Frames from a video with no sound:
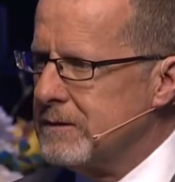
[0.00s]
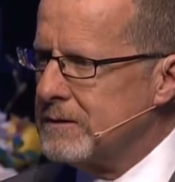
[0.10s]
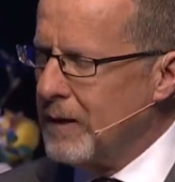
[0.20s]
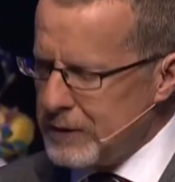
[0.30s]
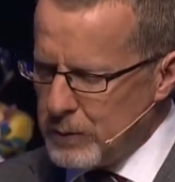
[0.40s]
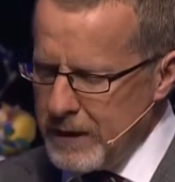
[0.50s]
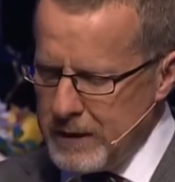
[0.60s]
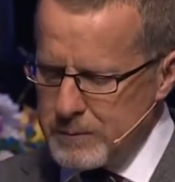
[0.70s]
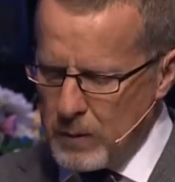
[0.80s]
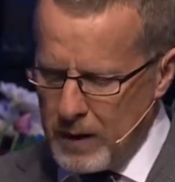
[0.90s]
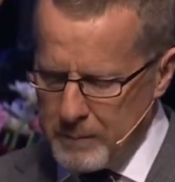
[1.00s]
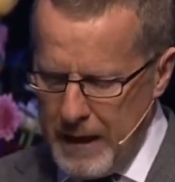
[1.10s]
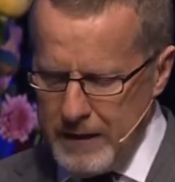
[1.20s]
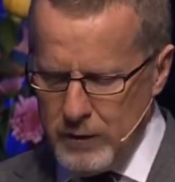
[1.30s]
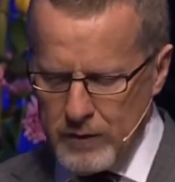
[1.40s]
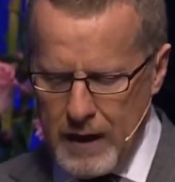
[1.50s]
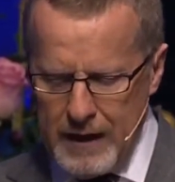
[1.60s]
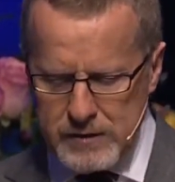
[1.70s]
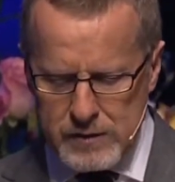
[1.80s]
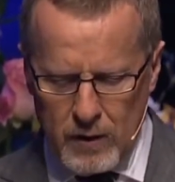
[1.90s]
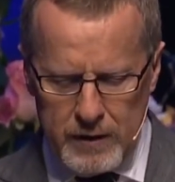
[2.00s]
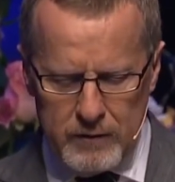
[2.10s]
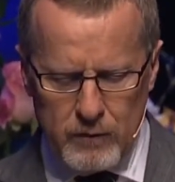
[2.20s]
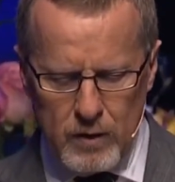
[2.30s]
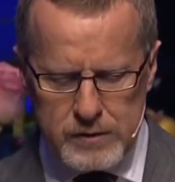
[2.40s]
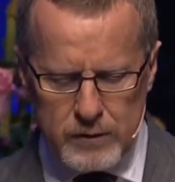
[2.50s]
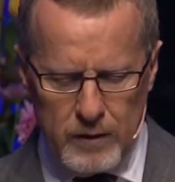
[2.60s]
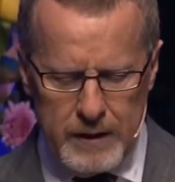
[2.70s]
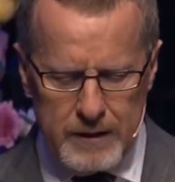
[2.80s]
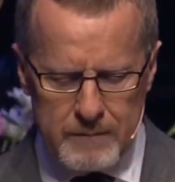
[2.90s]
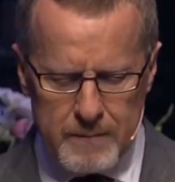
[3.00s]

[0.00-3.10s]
So let's read his prayer. Daniel 9, starting in verse 3.